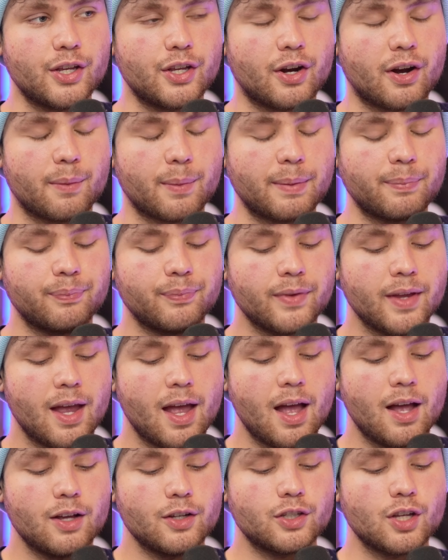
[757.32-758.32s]
You know what I mean?
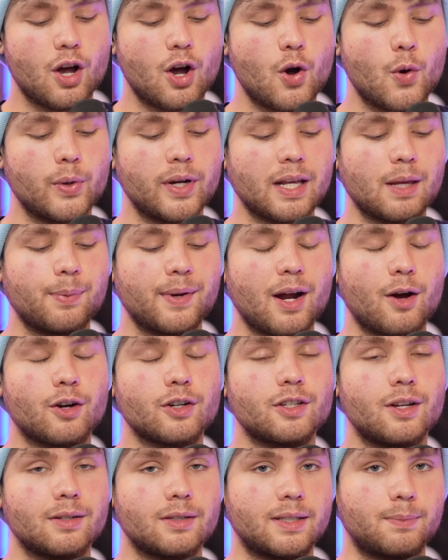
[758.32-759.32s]
Mm -hmm. So Nicki put out
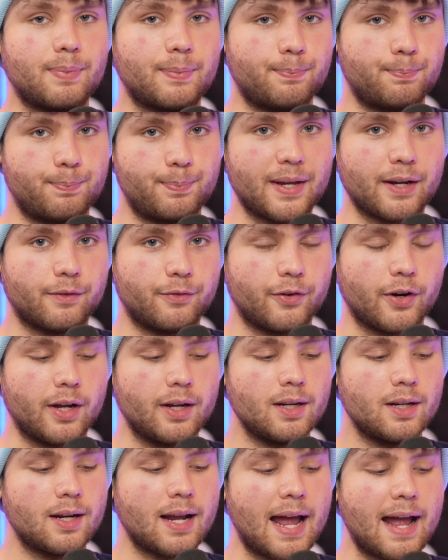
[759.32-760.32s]
her song
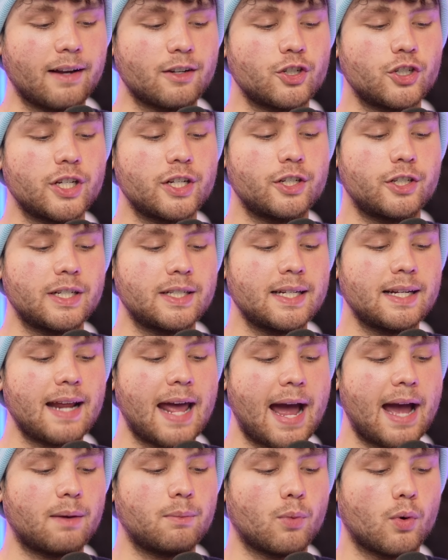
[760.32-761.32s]
Bigfoot, and she she did
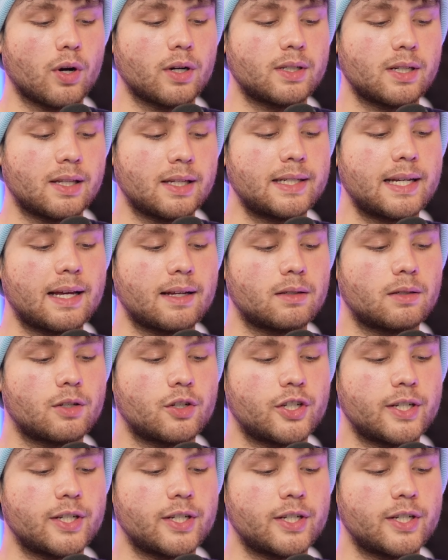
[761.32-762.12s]
add more to the diss.